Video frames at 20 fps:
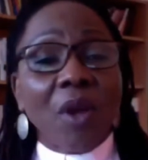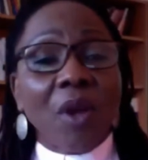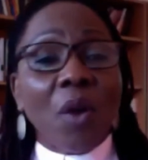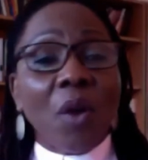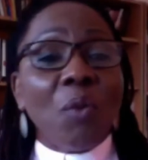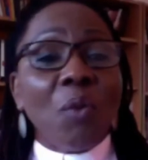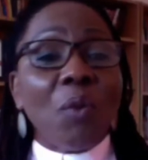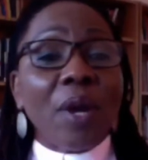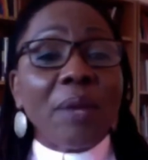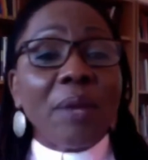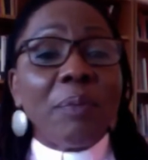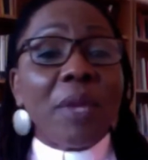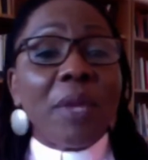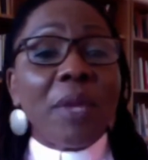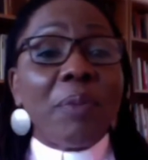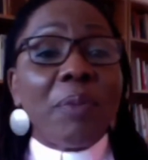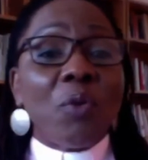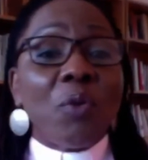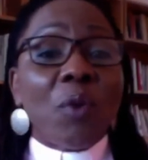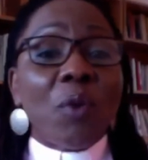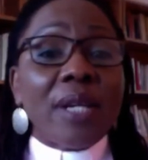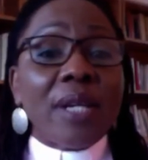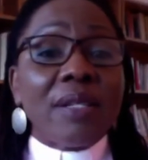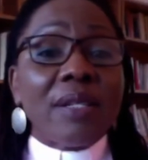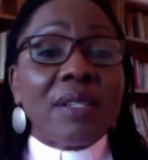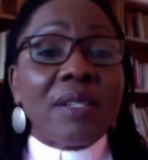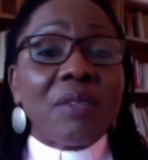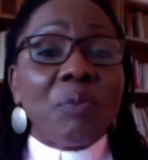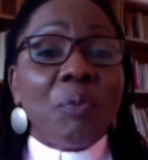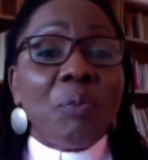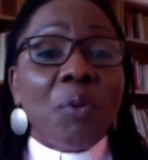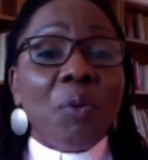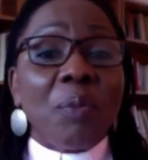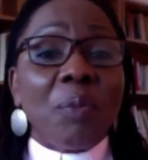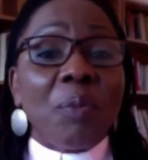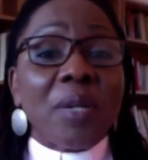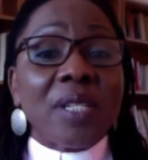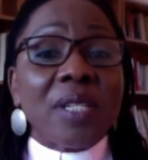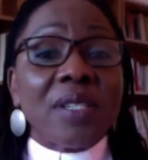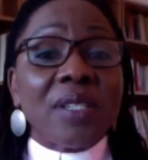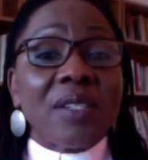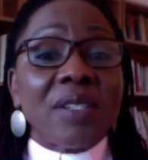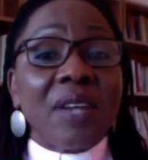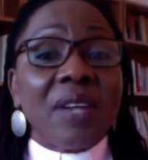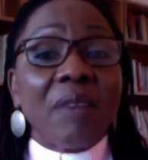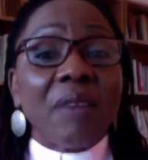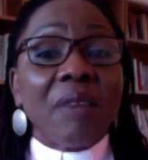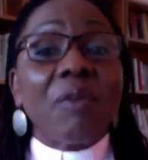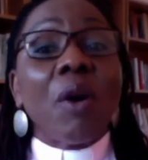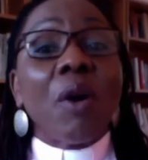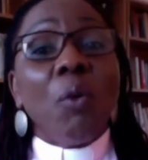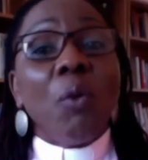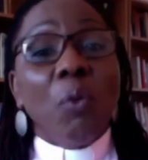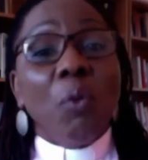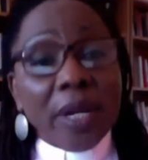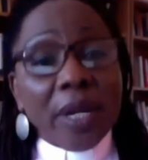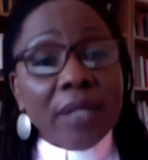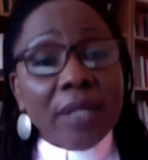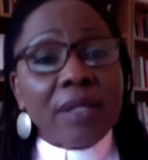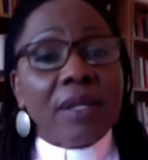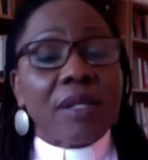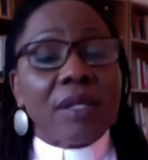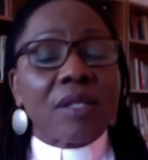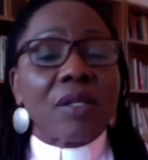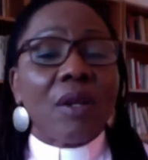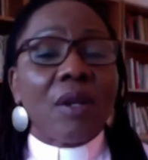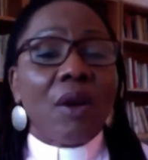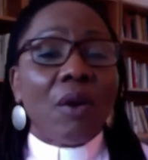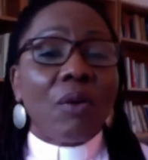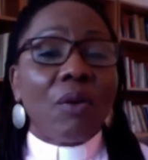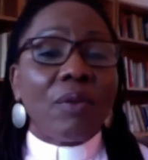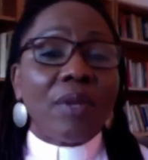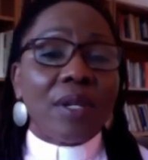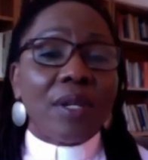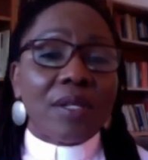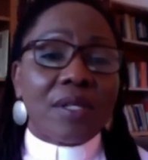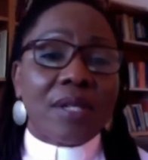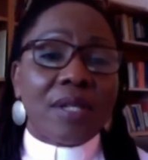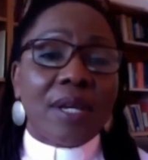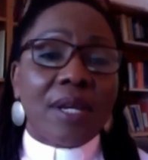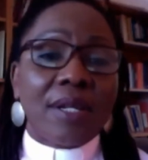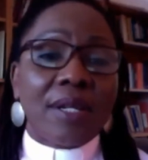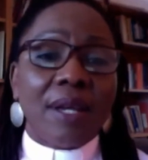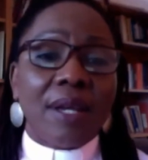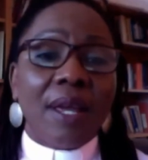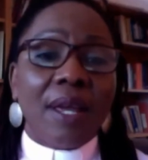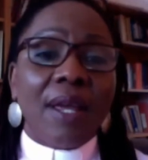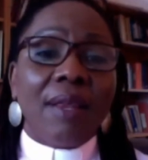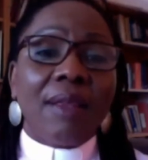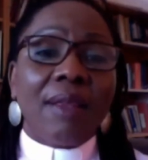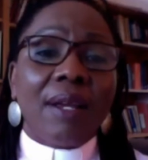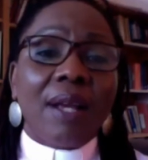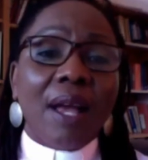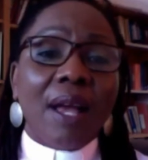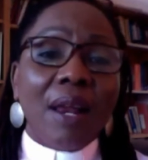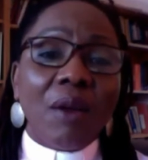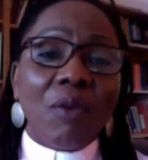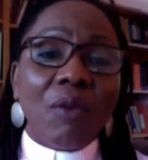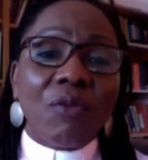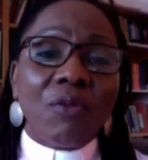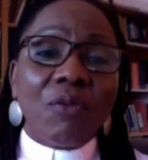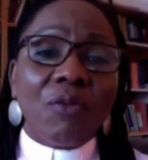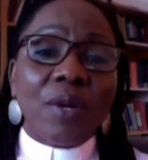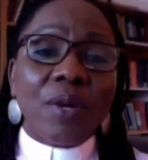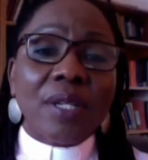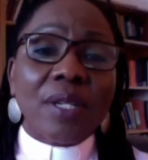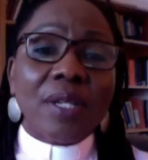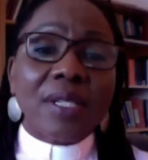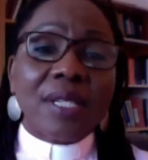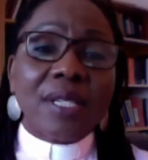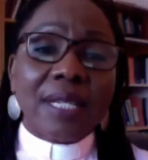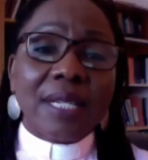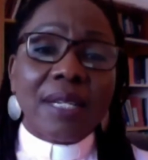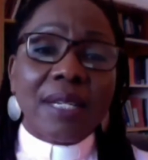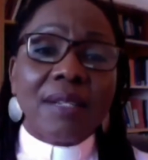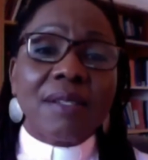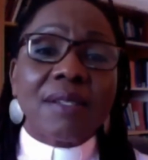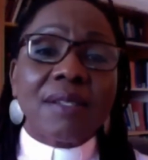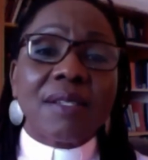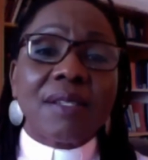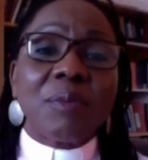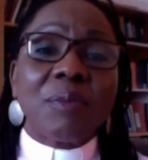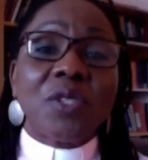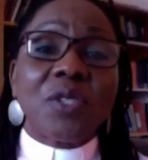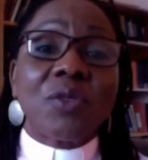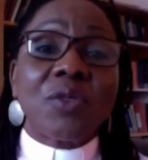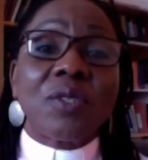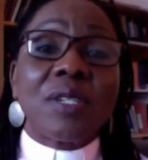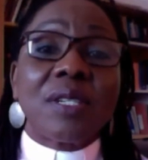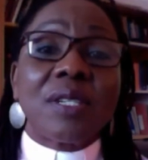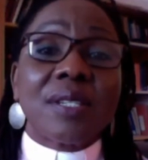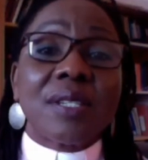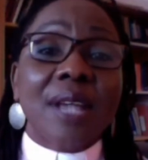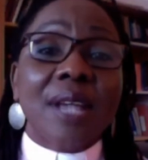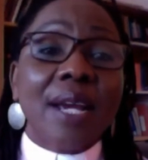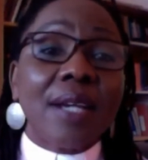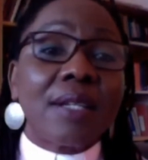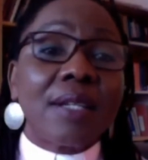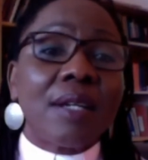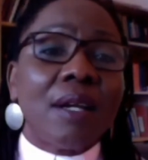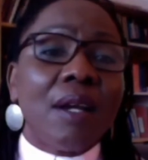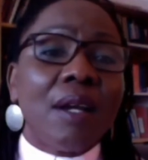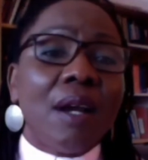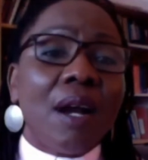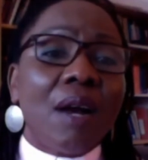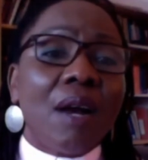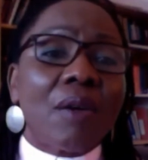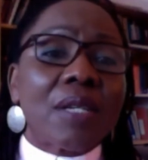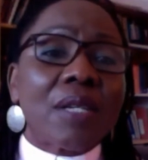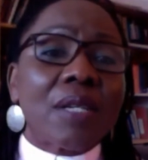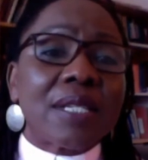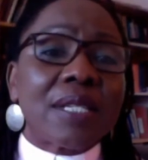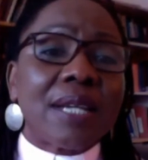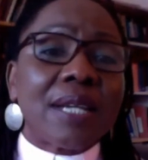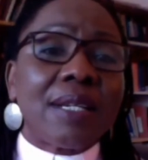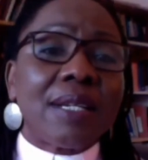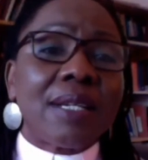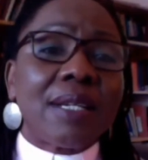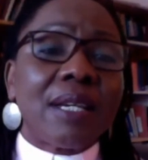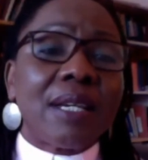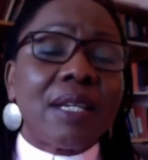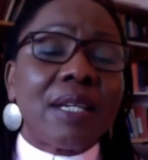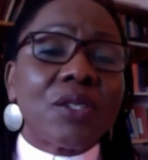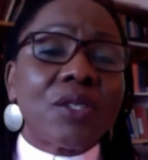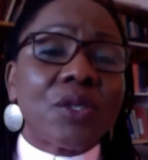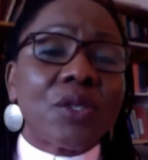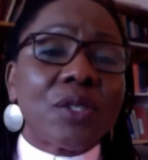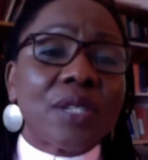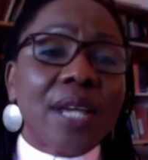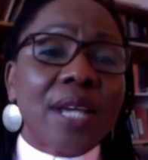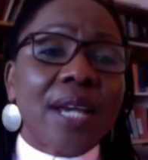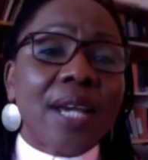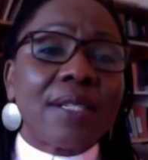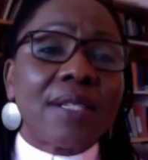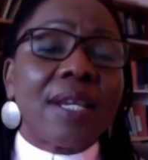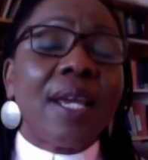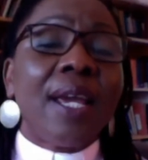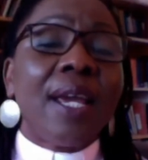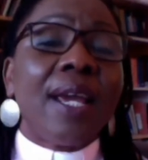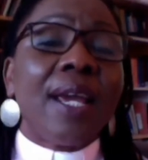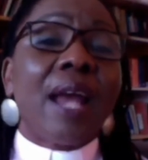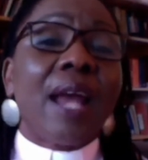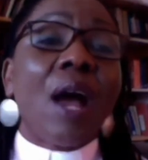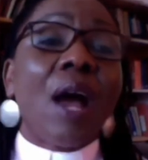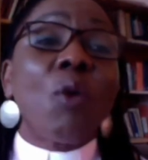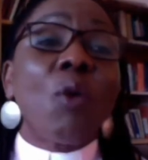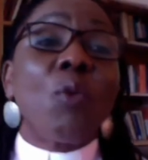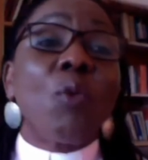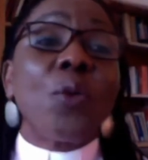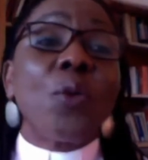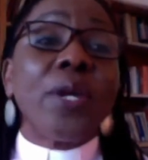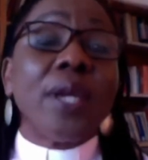One may be white and poor, but still have whiteness on their side. The color of one's skin seems to decide our standing in society and how we